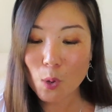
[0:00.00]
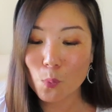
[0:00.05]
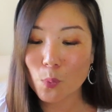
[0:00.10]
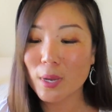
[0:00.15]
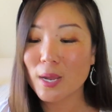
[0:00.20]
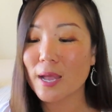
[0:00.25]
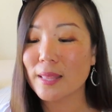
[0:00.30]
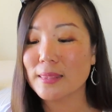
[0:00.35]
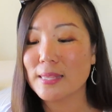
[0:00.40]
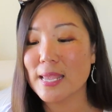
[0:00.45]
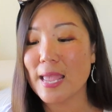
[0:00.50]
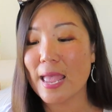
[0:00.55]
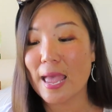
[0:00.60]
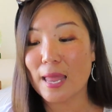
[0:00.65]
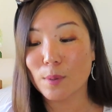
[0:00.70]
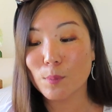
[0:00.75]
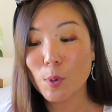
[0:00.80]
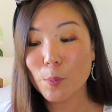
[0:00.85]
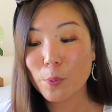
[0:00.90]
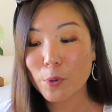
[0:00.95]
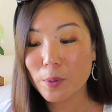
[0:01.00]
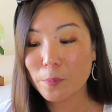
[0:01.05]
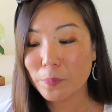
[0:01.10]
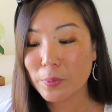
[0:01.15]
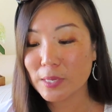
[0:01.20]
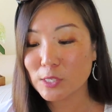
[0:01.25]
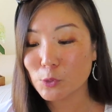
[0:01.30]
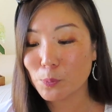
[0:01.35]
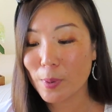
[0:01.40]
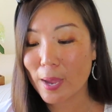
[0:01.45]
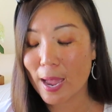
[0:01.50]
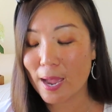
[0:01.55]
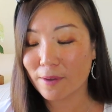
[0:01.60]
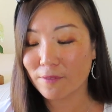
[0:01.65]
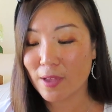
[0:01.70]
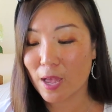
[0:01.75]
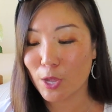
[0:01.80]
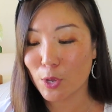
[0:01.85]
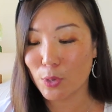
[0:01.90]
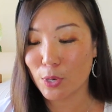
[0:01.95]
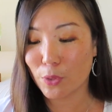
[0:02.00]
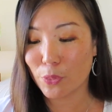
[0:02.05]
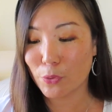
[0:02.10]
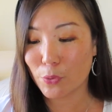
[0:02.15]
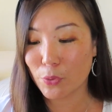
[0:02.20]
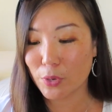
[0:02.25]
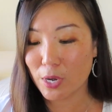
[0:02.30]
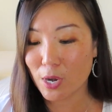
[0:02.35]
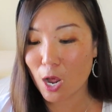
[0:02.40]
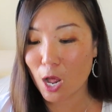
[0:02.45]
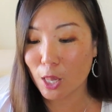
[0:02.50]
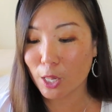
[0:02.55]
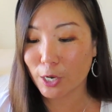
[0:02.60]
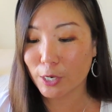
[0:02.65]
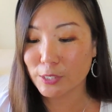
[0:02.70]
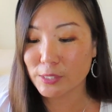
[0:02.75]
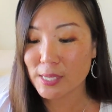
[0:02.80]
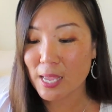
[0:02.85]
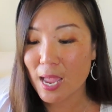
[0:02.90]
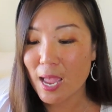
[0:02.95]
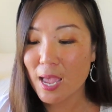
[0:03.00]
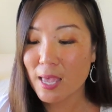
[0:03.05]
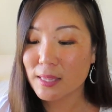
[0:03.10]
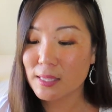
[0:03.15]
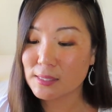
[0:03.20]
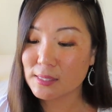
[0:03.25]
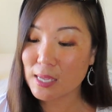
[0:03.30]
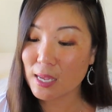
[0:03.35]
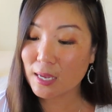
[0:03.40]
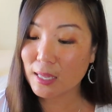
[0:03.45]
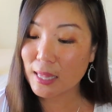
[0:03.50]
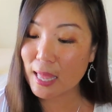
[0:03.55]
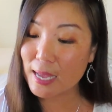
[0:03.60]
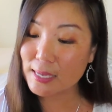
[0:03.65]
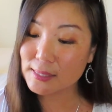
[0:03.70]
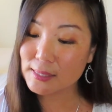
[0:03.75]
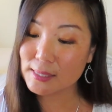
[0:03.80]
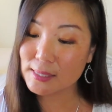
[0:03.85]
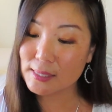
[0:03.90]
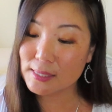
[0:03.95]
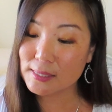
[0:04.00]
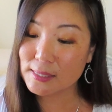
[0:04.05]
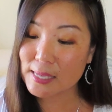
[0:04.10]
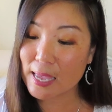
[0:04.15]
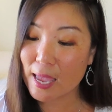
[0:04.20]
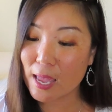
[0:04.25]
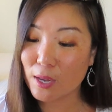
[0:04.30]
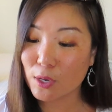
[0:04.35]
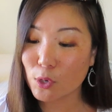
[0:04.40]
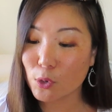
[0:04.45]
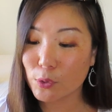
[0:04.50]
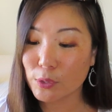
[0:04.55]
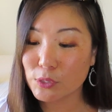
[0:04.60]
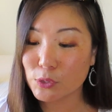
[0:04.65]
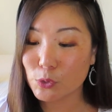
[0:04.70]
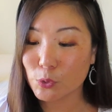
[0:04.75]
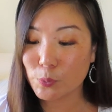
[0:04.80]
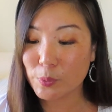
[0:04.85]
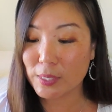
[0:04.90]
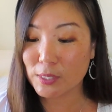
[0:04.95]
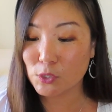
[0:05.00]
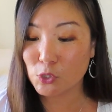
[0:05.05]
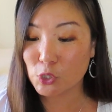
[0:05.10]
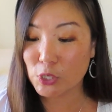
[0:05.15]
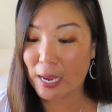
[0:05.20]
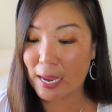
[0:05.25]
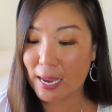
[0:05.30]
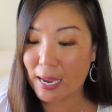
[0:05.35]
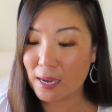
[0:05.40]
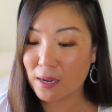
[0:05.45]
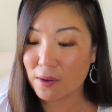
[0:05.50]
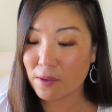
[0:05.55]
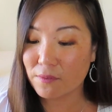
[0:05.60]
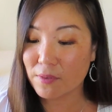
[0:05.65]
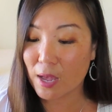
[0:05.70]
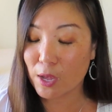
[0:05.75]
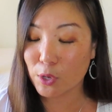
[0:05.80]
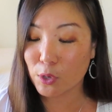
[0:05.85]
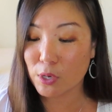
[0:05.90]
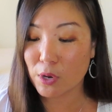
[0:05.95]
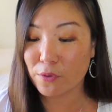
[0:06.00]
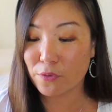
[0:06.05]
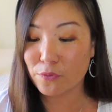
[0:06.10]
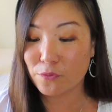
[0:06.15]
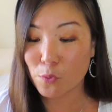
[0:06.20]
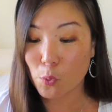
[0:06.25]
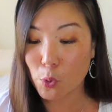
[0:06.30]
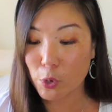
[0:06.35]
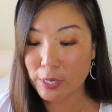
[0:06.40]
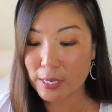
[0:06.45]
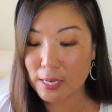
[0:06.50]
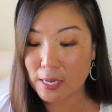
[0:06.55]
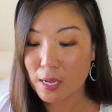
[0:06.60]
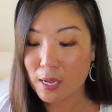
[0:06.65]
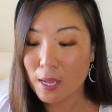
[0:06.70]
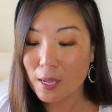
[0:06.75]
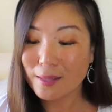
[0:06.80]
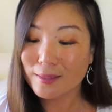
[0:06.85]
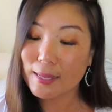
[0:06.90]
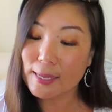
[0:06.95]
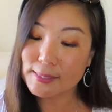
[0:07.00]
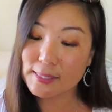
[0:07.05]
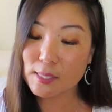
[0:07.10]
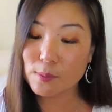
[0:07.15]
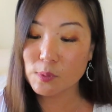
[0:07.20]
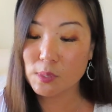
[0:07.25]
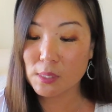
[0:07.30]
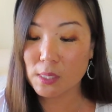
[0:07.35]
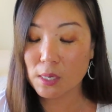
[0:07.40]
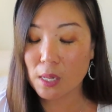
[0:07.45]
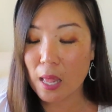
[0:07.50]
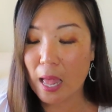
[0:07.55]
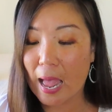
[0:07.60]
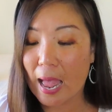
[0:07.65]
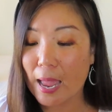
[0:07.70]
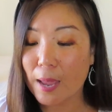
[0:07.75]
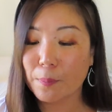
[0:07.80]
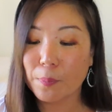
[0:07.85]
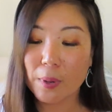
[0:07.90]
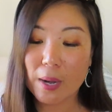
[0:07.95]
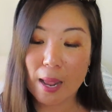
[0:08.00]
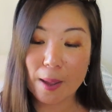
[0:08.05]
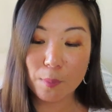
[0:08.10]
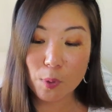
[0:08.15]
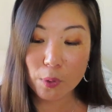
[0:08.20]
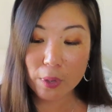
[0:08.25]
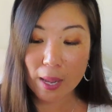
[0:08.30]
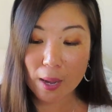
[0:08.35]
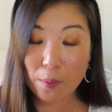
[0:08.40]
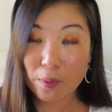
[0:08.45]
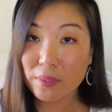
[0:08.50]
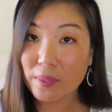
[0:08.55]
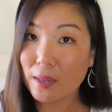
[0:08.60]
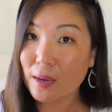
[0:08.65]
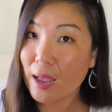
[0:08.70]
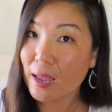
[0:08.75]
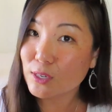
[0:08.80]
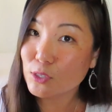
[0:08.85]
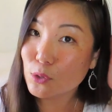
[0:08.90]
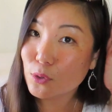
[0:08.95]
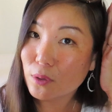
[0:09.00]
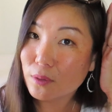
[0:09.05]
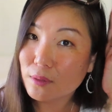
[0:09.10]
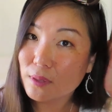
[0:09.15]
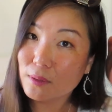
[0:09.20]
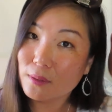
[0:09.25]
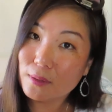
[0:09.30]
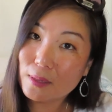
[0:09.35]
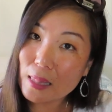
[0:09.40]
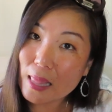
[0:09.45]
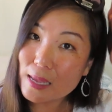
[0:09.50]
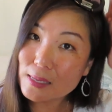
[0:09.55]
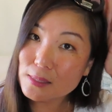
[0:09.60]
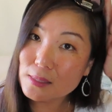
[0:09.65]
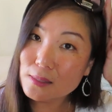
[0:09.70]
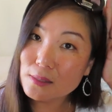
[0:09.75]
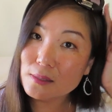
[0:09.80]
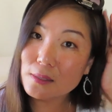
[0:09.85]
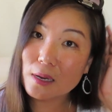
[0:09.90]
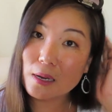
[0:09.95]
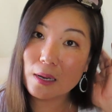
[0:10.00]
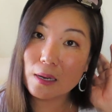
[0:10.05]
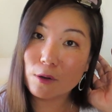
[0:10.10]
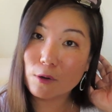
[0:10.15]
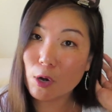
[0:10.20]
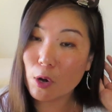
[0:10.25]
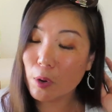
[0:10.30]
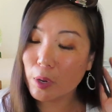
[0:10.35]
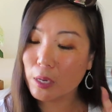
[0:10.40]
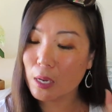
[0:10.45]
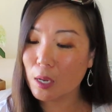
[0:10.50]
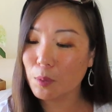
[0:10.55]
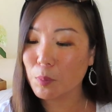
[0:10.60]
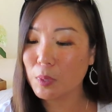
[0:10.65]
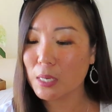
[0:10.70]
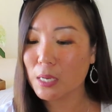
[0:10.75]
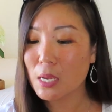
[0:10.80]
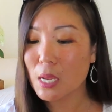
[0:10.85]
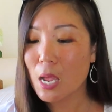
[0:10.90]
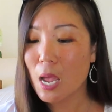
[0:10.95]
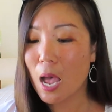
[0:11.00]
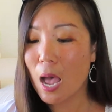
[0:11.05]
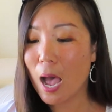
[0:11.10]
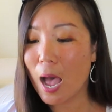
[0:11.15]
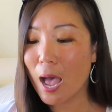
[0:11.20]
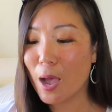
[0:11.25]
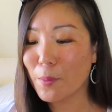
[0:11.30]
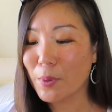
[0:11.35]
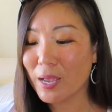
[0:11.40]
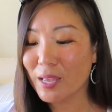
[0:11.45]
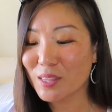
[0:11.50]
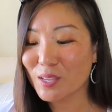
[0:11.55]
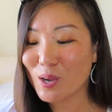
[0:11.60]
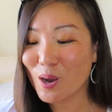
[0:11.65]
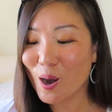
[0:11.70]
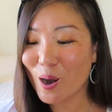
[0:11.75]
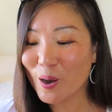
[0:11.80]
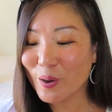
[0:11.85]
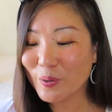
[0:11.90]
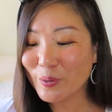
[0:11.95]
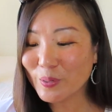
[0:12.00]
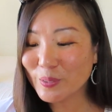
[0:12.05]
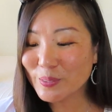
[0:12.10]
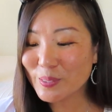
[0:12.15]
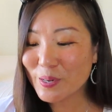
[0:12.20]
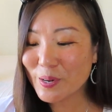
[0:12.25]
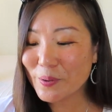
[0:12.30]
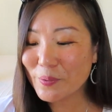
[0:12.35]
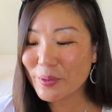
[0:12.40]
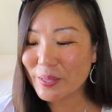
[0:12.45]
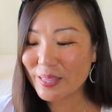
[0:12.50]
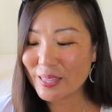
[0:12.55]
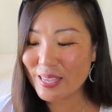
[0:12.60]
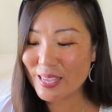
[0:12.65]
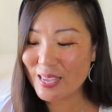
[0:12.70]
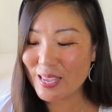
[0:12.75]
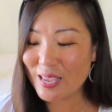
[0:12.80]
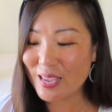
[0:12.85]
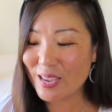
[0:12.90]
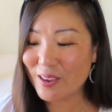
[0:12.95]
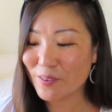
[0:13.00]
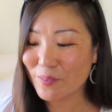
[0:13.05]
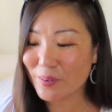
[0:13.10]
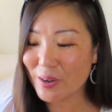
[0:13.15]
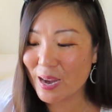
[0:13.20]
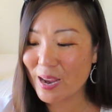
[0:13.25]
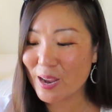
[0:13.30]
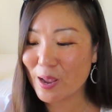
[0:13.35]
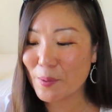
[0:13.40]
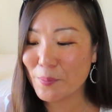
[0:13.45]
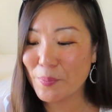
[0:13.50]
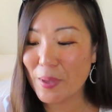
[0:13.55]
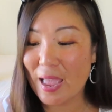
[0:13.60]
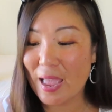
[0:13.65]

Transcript: We got the animal print beach bag valued at $30, the sunglasses and crystal bead chain valued at 40. That seems a little high, but I'm okay with it. I do, the glasses are kind of growing on me. Uh, we got the card holder with key ring